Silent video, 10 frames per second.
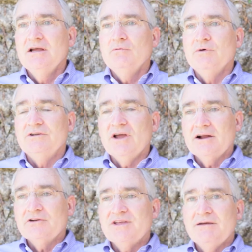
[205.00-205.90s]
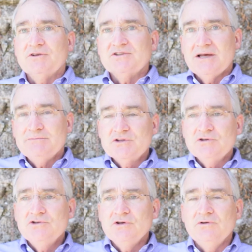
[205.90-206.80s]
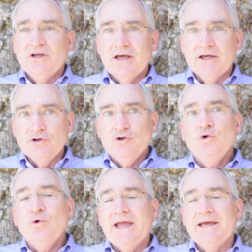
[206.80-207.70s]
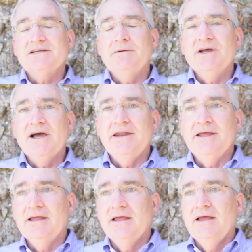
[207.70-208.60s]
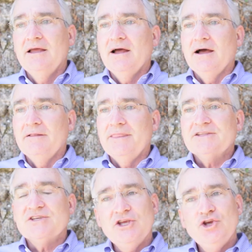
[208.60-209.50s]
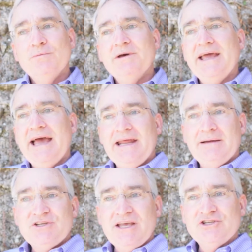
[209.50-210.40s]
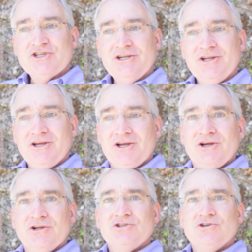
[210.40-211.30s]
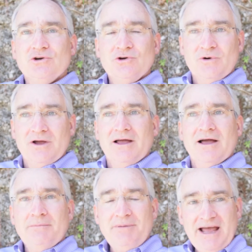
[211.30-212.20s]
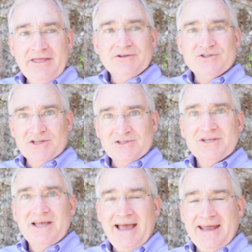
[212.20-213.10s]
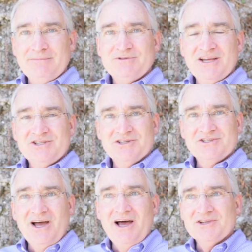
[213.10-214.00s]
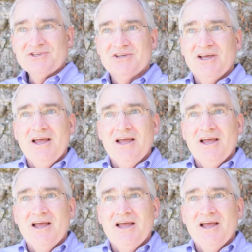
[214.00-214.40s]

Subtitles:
When doctors have to substitute a new antibiotic, that's a human adaptation to a pathogen's adaptation to us.